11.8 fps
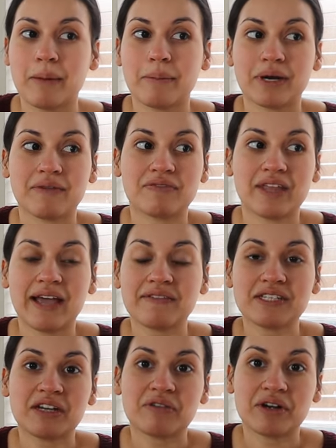but if they have
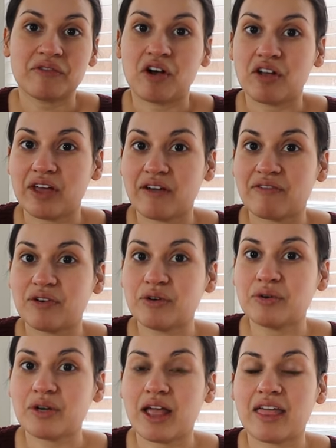to get rid of all that
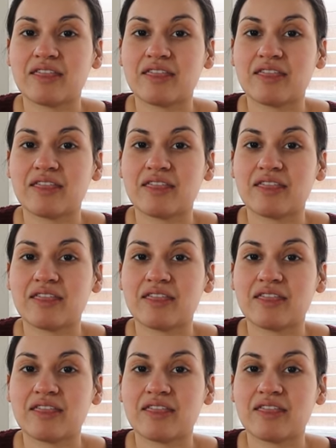food,